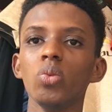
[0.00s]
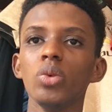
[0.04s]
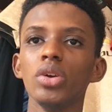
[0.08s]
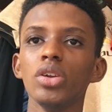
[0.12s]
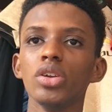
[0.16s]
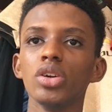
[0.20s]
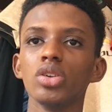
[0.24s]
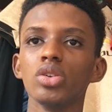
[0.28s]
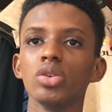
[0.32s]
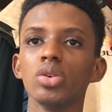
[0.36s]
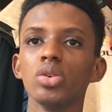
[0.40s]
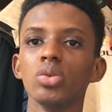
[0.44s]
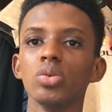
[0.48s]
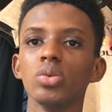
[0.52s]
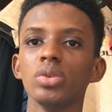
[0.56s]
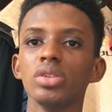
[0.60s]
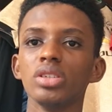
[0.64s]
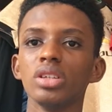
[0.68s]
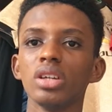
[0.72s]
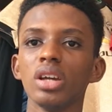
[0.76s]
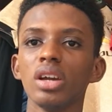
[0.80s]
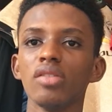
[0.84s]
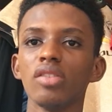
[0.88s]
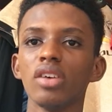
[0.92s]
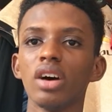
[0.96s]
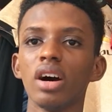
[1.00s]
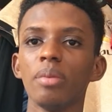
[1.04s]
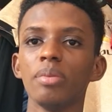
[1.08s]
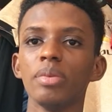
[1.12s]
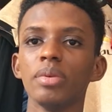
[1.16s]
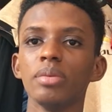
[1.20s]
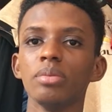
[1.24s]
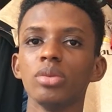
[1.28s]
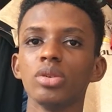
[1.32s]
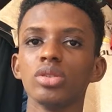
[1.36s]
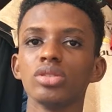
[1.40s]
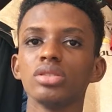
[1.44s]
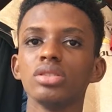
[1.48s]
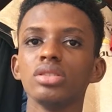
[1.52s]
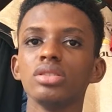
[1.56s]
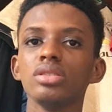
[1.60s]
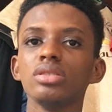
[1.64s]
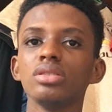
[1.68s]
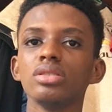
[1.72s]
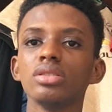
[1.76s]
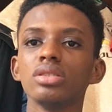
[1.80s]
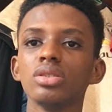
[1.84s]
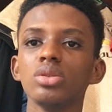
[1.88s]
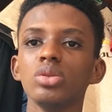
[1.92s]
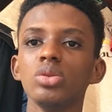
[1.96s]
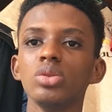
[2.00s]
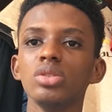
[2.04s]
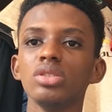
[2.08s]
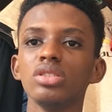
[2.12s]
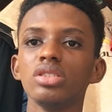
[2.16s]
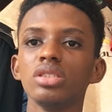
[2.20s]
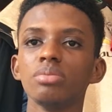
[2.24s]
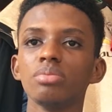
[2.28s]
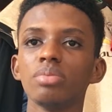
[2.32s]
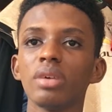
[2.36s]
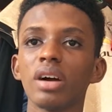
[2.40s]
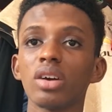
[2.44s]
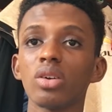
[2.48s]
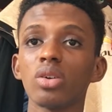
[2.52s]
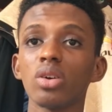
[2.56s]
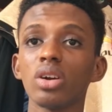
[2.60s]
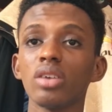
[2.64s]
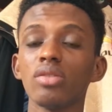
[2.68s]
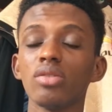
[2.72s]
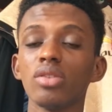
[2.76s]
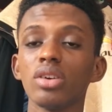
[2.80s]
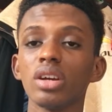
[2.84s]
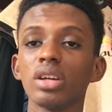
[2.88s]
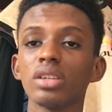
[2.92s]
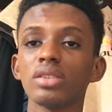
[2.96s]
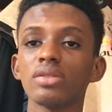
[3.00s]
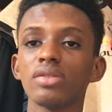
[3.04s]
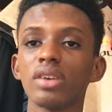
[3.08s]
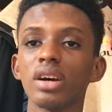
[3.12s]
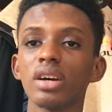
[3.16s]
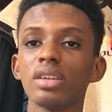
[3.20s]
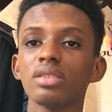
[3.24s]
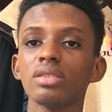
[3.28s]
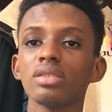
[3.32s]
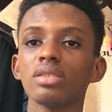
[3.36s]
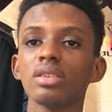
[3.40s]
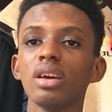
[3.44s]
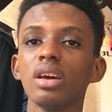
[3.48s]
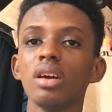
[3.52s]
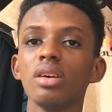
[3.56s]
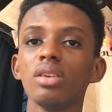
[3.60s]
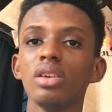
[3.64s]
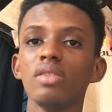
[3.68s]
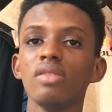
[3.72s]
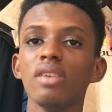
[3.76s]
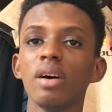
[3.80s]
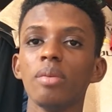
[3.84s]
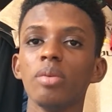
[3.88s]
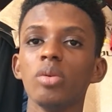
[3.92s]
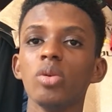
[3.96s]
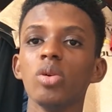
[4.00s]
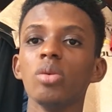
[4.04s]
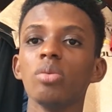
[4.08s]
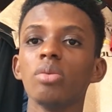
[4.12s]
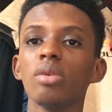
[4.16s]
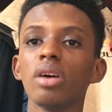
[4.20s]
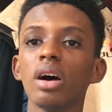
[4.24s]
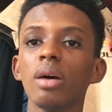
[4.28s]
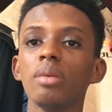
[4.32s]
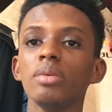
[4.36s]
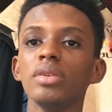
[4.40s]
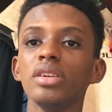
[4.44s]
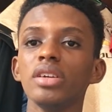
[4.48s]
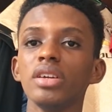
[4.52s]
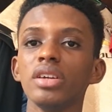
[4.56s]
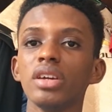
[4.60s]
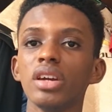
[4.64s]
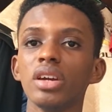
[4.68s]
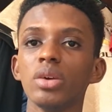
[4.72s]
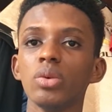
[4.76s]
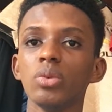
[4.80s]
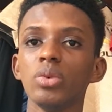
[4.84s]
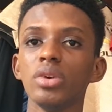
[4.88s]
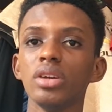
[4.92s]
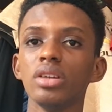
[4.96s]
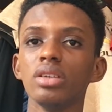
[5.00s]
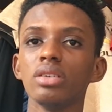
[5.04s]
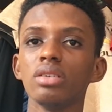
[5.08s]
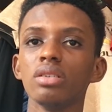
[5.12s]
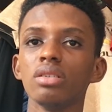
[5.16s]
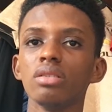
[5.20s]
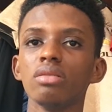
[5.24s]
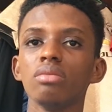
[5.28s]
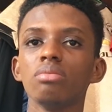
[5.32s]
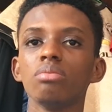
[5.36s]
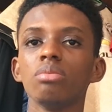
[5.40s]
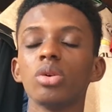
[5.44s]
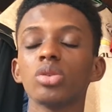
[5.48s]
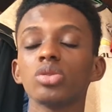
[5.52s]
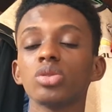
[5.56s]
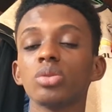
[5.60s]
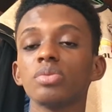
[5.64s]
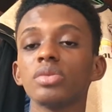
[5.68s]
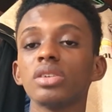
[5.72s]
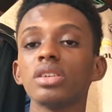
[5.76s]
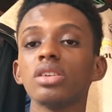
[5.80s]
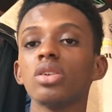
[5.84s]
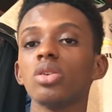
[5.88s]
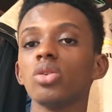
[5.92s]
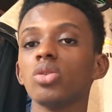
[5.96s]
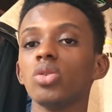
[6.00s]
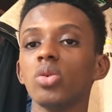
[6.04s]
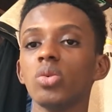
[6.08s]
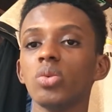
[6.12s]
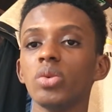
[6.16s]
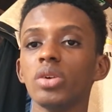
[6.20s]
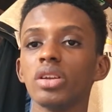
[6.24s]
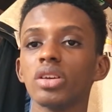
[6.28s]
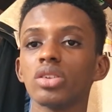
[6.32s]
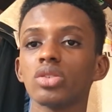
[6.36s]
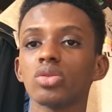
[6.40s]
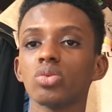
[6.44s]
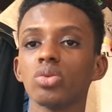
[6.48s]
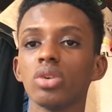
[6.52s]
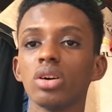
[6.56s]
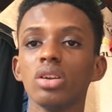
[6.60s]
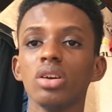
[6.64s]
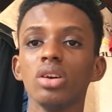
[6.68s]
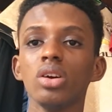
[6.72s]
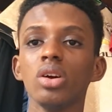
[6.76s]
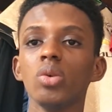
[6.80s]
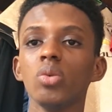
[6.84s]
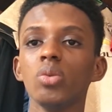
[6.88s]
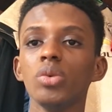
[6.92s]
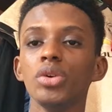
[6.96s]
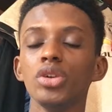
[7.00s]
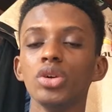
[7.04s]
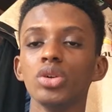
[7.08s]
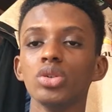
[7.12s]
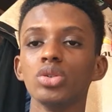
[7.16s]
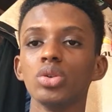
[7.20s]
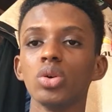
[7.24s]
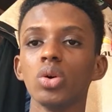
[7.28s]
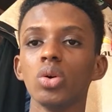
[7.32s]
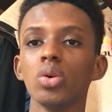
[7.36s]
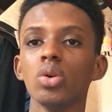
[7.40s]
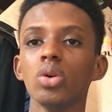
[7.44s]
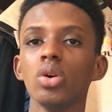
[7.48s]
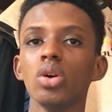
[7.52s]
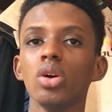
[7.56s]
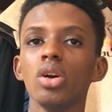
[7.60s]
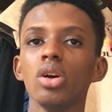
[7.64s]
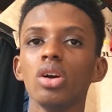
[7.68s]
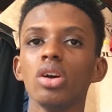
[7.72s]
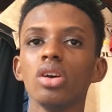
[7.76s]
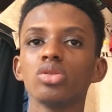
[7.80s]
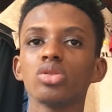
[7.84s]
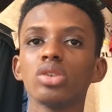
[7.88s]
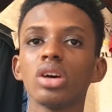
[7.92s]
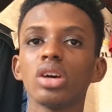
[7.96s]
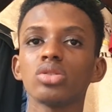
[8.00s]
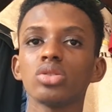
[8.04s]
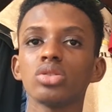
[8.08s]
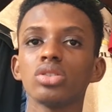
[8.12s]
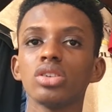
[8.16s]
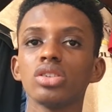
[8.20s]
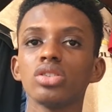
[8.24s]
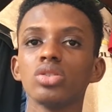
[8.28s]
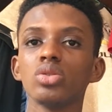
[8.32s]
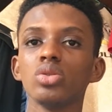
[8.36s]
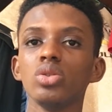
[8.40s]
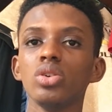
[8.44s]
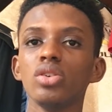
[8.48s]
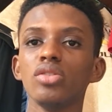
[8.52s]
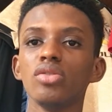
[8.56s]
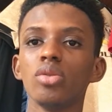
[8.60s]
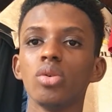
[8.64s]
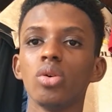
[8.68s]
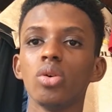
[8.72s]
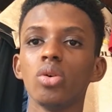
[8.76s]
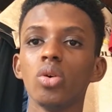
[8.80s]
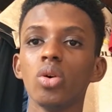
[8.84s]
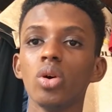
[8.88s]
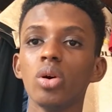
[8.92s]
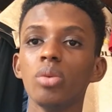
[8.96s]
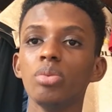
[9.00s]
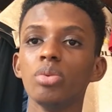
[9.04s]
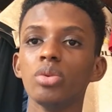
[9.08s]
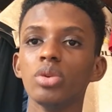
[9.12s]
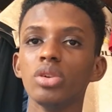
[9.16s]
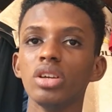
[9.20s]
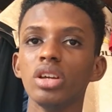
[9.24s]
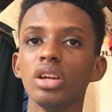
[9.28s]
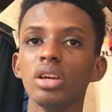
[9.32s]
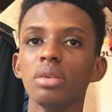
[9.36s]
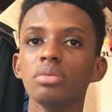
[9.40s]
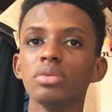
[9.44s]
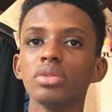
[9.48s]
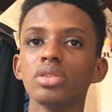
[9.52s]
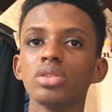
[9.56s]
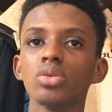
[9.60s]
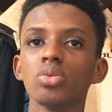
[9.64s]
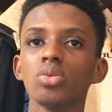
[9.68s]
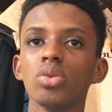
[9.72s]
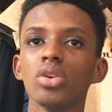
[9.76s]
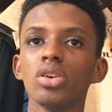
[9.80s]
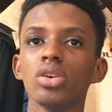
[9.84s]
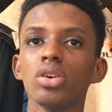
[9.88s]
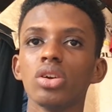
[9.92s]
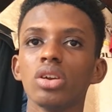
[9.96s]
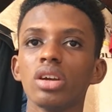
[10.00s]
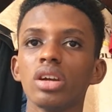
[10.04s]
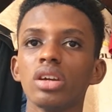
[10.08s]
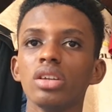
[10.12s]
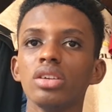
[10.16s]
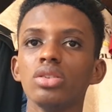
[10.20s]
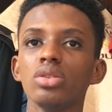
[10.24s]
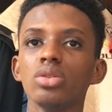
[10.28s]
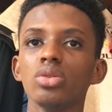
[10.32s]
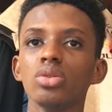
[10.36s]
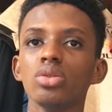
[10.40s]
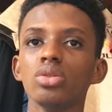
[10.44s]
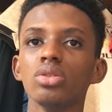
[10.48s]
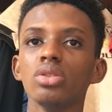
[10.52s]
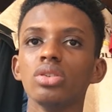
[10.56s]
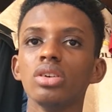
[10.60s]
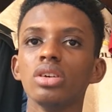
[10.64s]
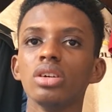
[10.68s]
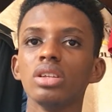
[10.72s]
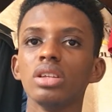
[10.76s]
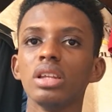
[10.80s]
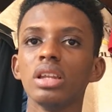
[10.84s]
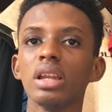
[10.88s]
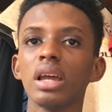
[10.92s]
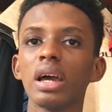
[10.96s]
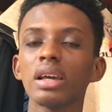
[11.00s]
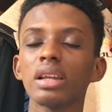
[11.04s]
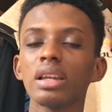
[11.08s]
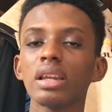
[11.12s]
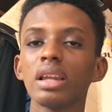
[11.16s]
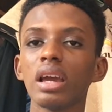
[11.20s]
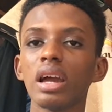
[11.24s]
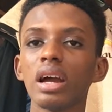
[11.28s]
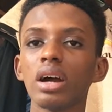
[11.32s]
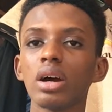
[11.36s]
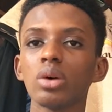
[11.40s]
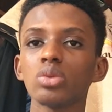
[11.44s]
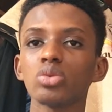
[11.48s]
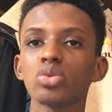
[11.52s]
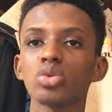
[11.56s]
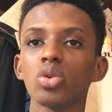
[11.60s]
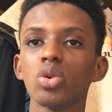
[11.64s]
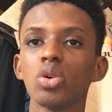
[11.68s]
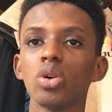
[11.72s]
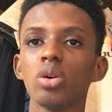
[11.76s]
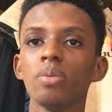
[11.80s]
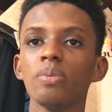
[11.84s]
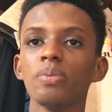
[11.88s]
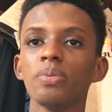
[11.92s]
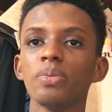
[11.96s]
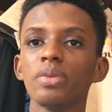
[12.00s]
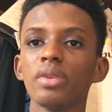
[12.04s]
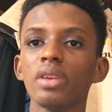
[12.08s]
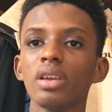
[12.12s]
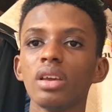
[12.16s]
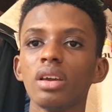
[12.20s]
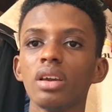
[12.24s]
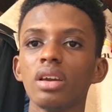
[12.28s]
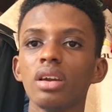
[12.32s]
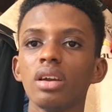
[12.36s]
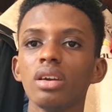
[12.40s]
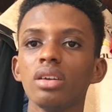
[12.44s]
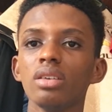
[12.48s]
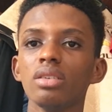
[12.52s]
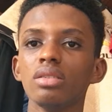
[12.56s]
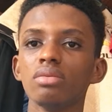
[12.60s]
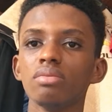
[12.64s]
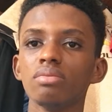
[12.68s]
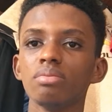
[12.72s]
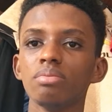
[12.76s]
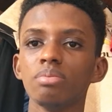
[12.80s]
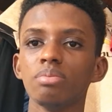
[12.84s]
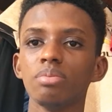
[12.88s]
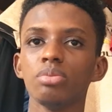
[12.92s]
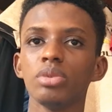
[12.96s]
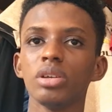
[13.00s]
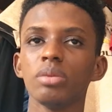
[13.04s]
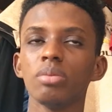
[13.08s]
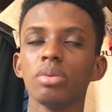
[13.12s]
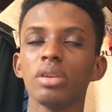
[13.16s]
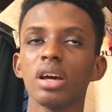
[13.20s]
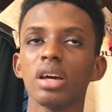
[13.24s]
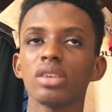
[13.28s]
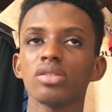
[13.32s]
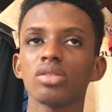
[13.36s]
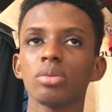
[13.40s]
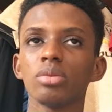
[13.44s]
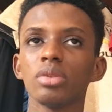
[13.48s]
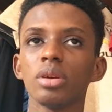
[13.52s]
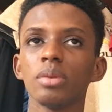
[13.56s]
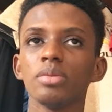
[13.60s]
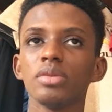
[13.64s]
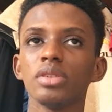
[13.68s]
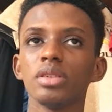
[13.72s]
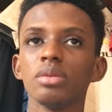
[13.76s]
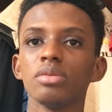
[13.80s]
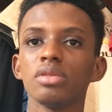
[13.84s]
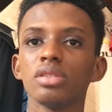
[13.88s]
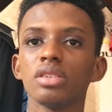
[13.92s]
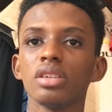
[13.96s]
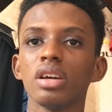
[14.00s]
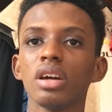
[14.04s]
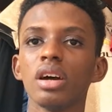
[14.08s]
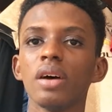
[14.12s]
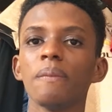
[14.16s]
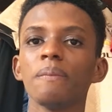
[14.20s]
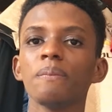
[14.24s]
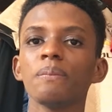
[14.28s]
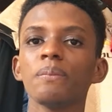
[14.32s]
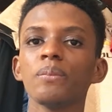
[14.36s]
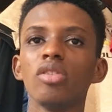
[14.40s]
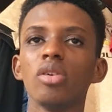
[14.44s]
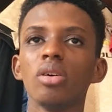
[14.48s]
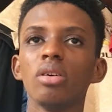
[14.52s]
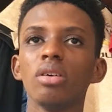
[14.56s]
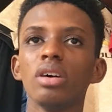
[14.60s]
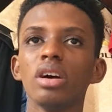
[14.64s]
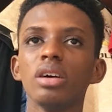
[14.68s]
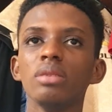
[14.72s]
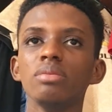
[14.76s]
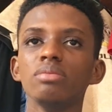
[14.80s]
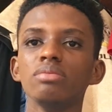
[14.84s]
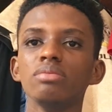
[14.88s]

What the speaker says: you don't know what will happen. But since Goodison Park not forget fans, Liverpool will probably win, or something they not go win as well. We don't know. So I suggest you go for open games where you already know the likely outcome and big players from them teams there. For